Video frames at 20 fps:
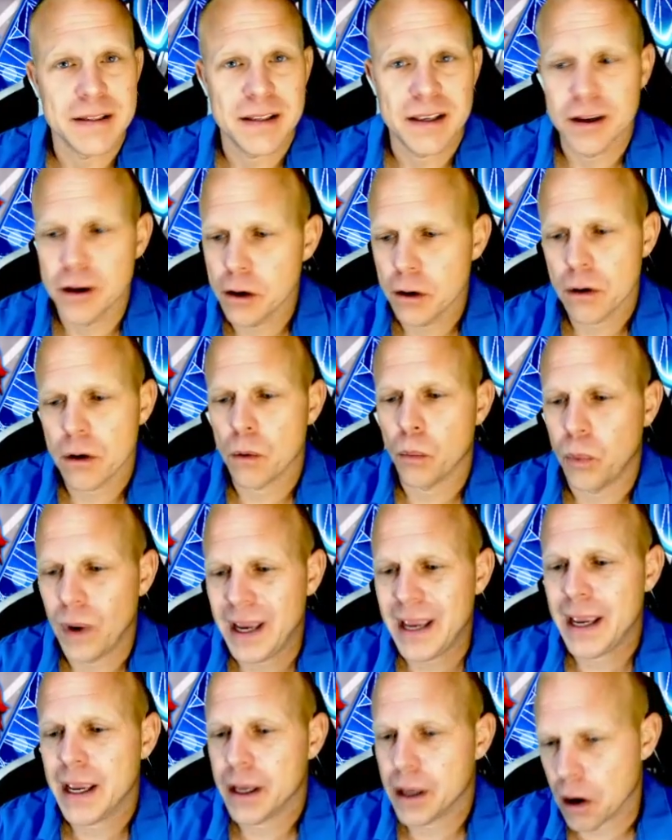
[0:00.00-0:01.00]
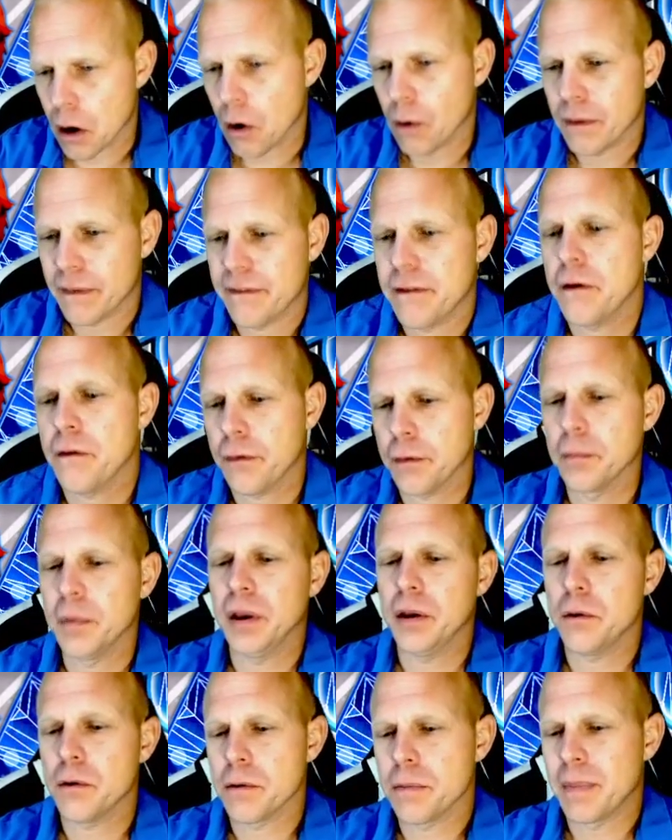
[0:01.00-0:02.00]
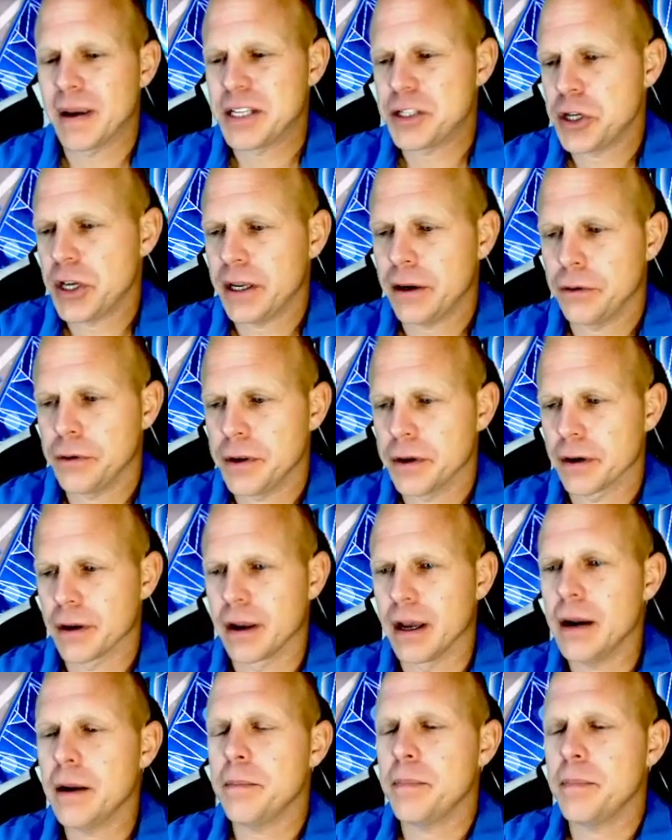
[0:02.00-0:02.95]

here we go. So if you're familiar with my channel, you're going to